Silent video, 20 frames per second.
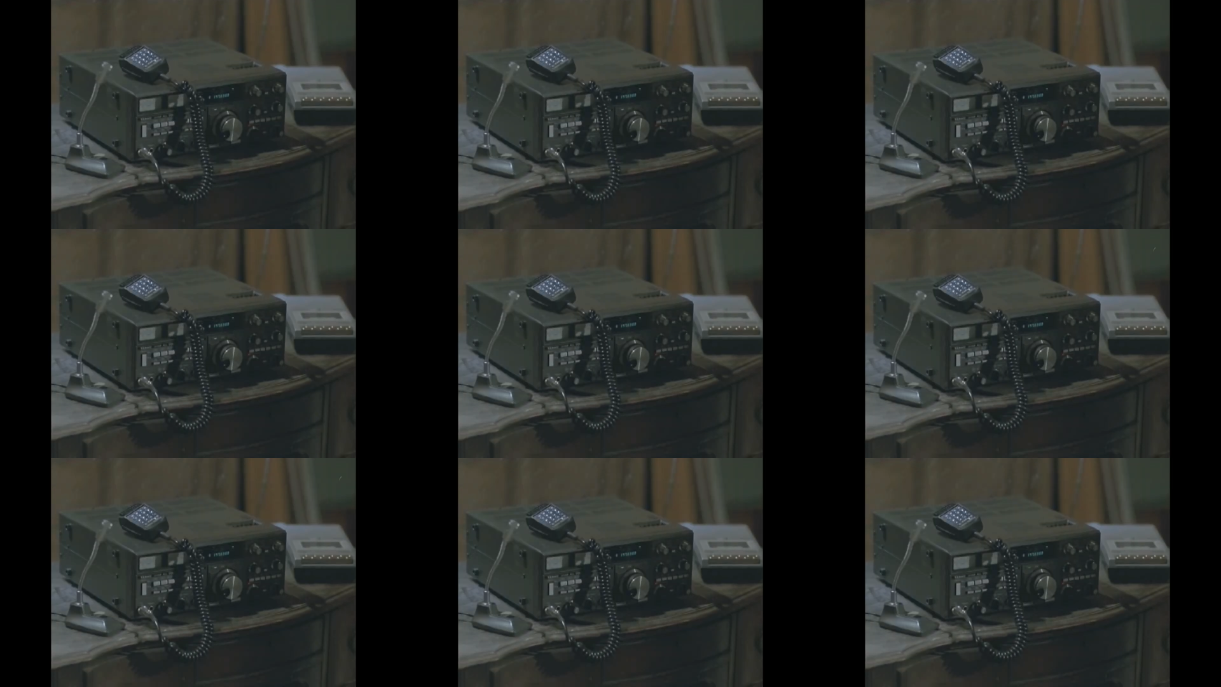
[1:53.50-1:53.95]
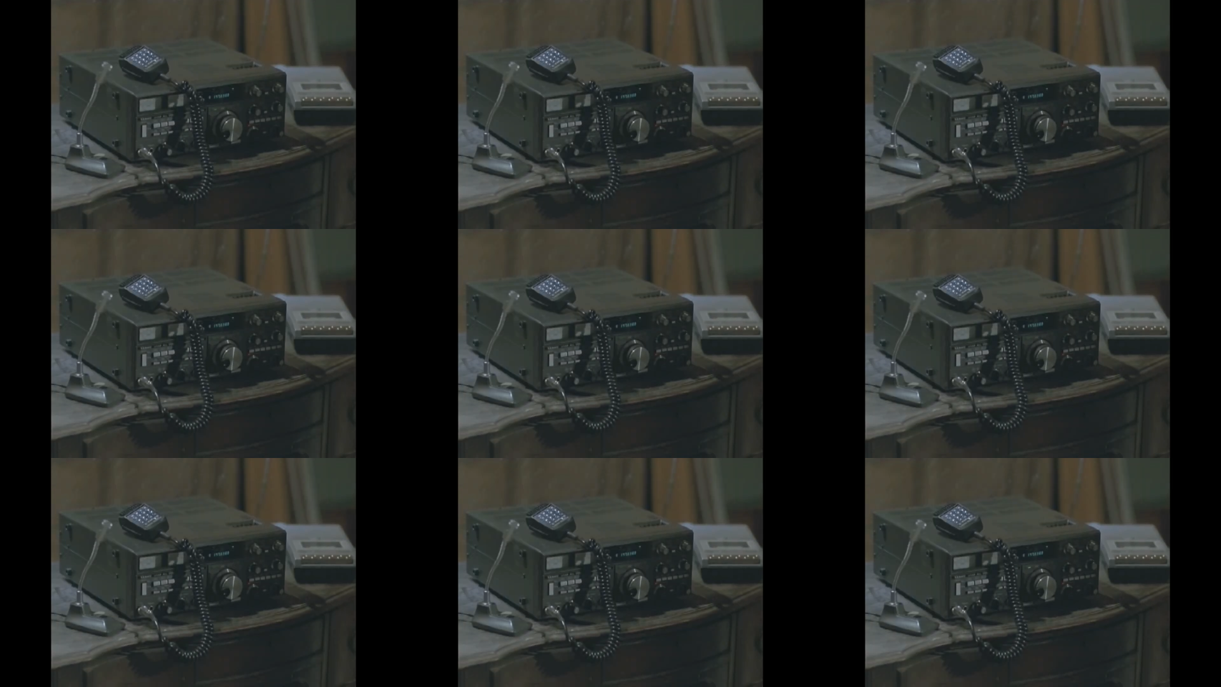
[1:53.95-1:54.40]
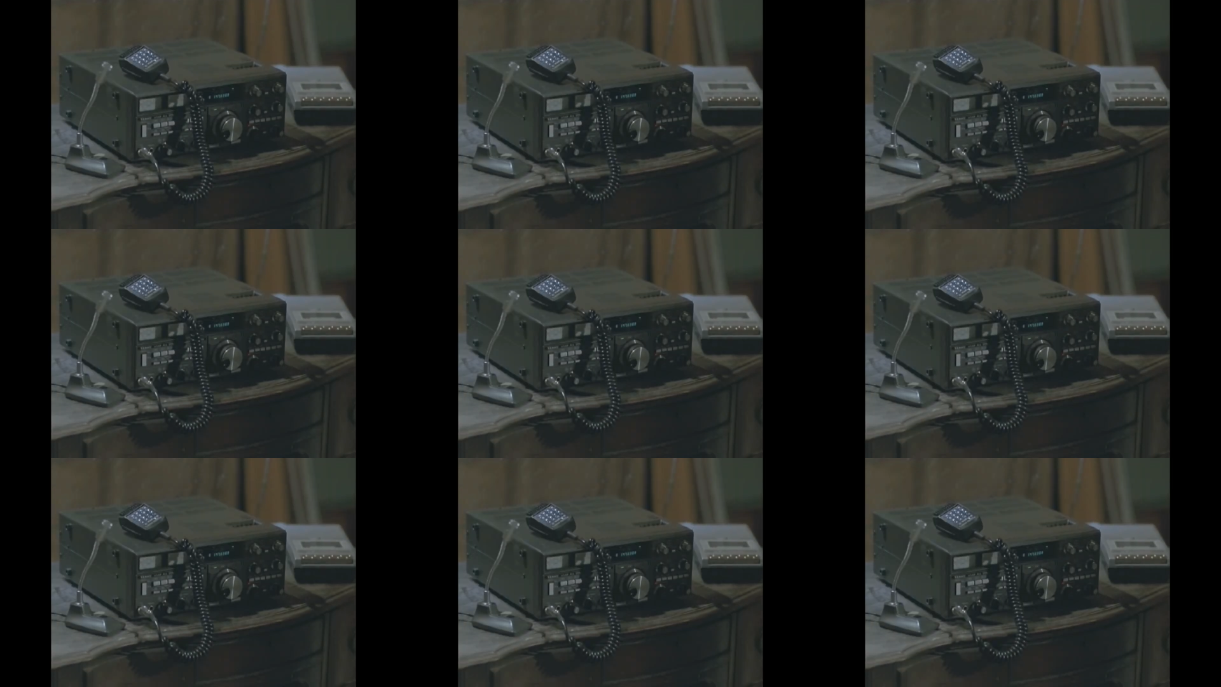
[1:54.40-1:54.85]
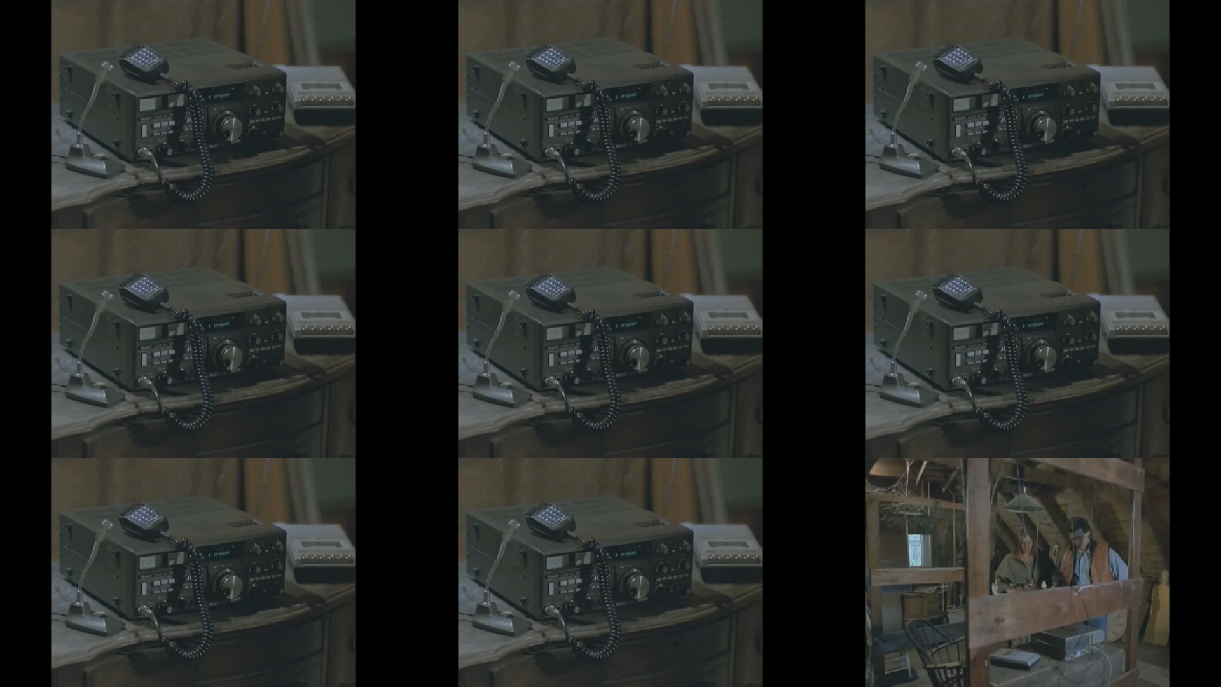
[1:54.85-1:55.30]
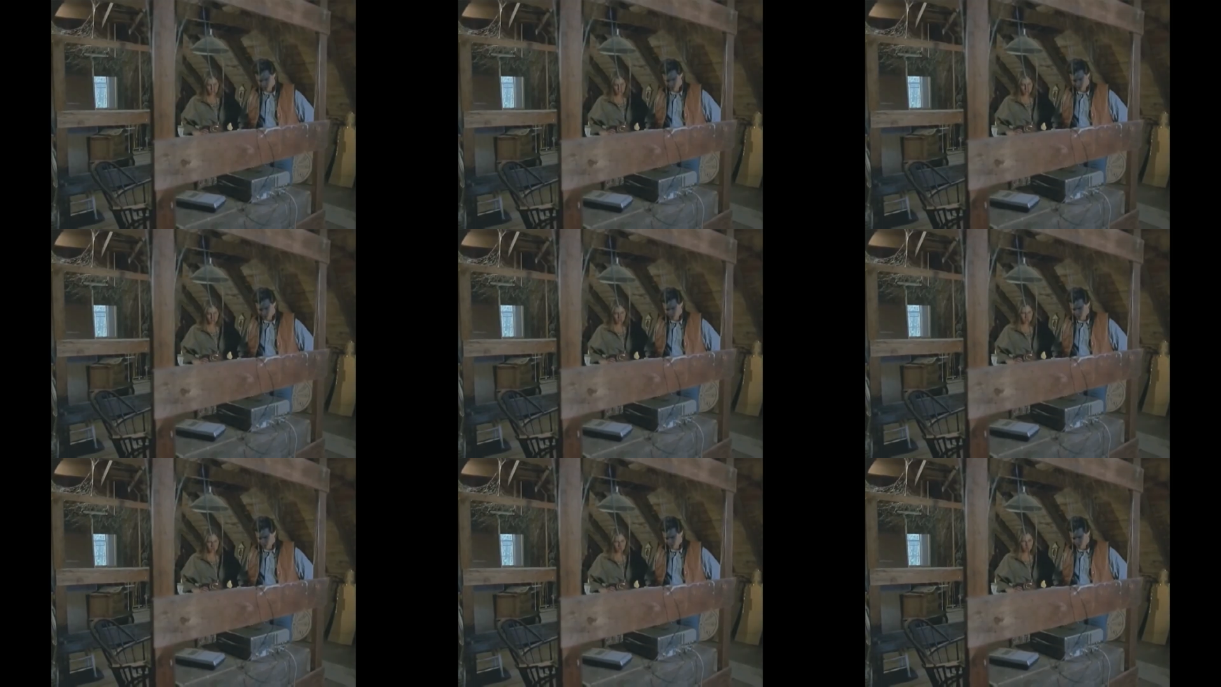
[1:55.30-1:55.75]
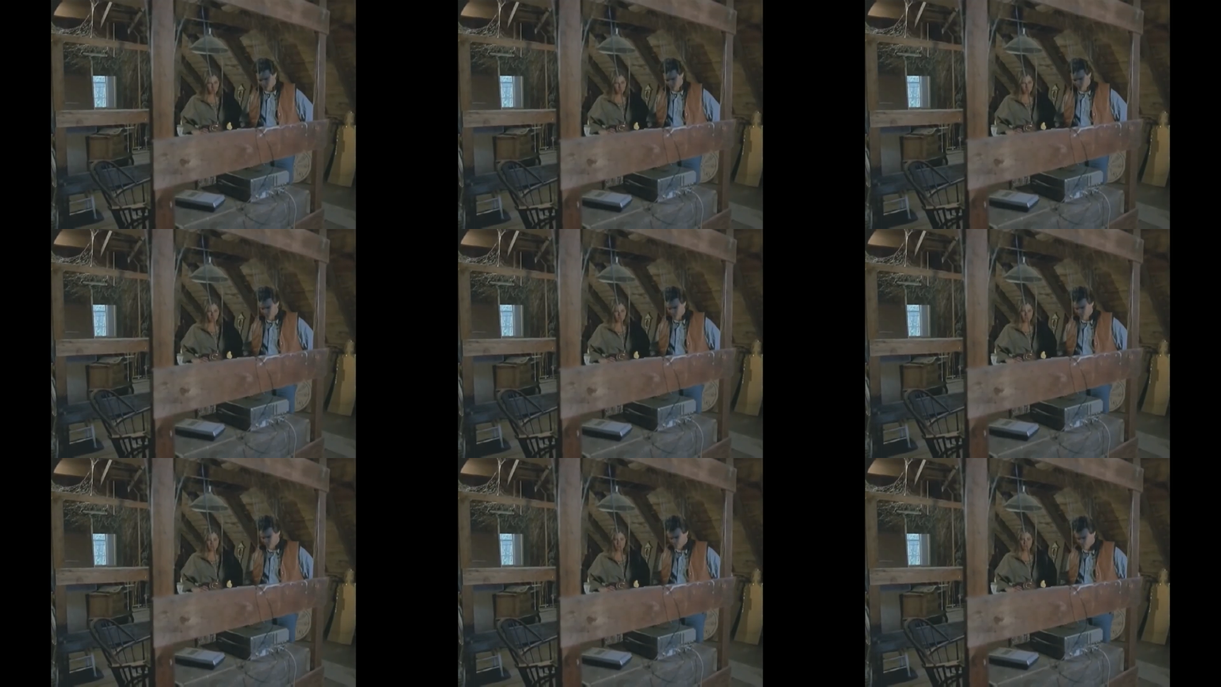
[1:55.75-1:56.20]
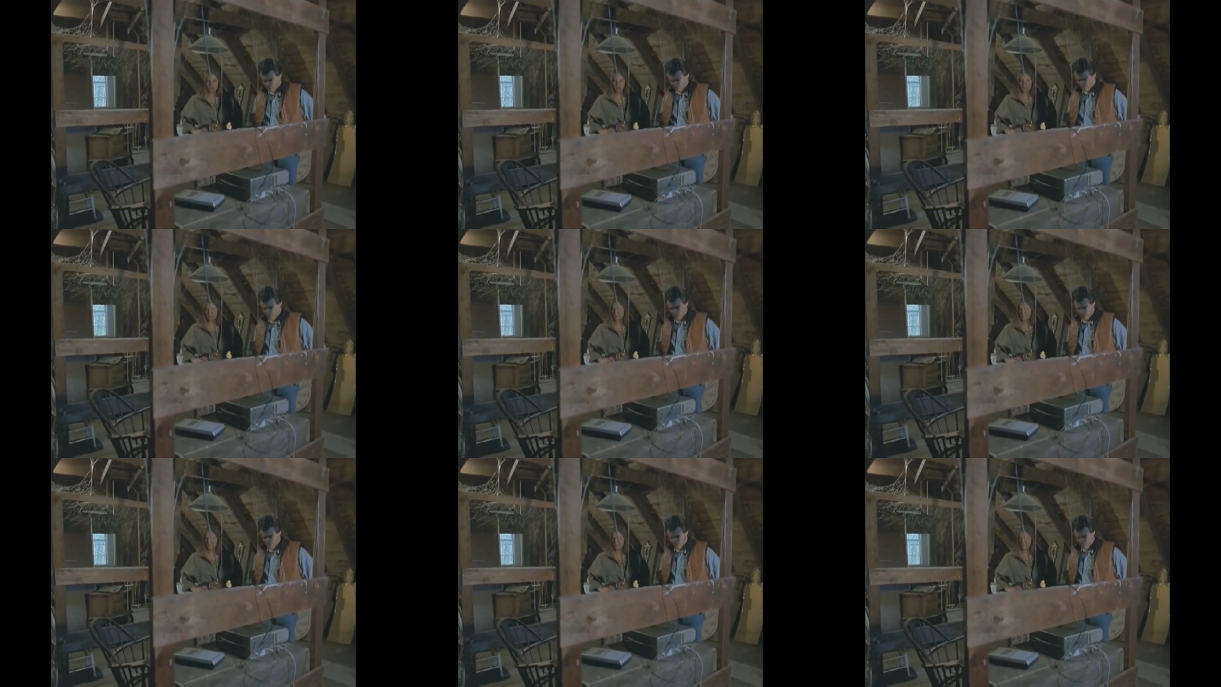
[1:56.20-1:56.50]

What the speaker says: (no speaker visible)